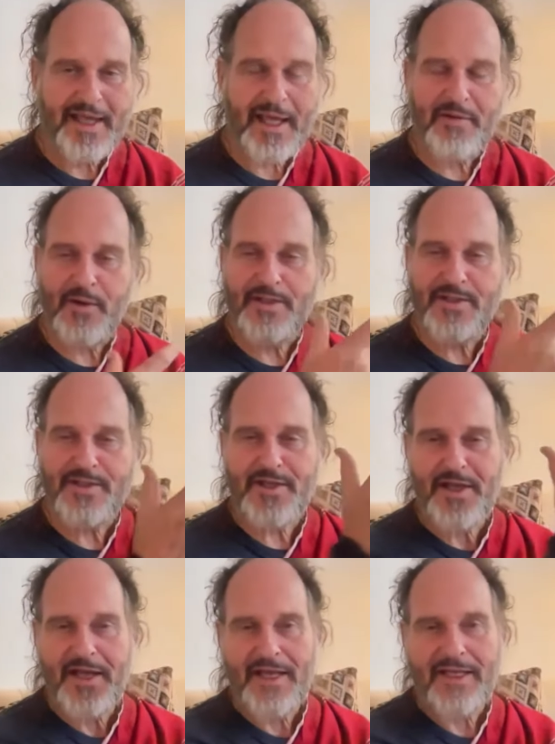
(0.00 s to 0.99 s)
It
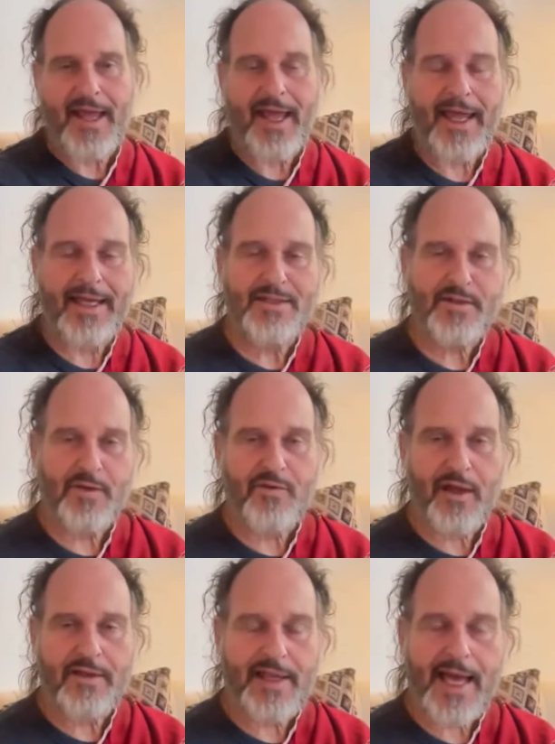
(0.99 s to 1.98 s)
was in the hands of
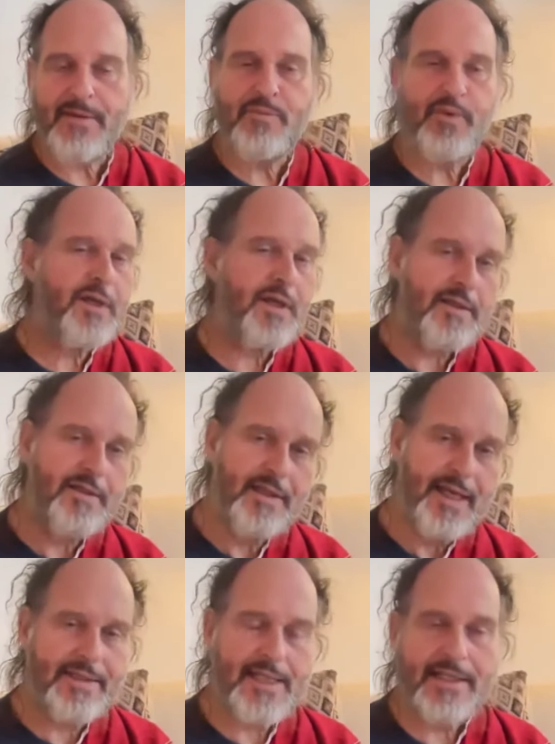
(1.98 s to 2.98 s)
that Buddha
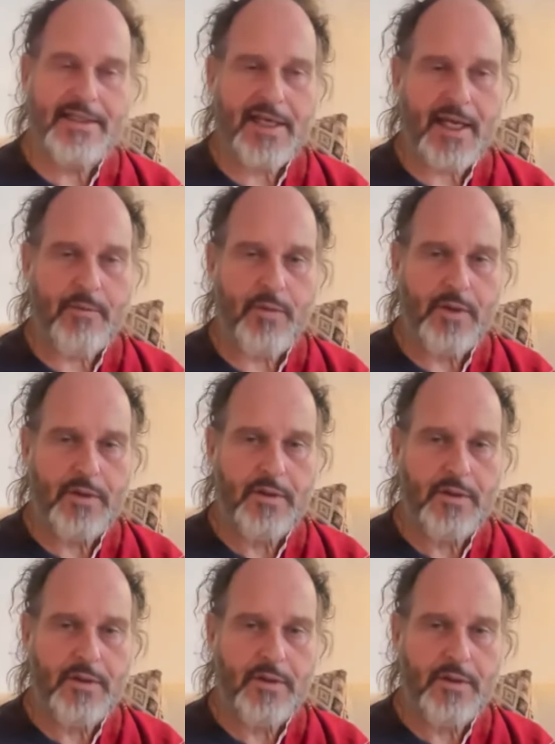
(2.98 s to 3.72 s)
at that time.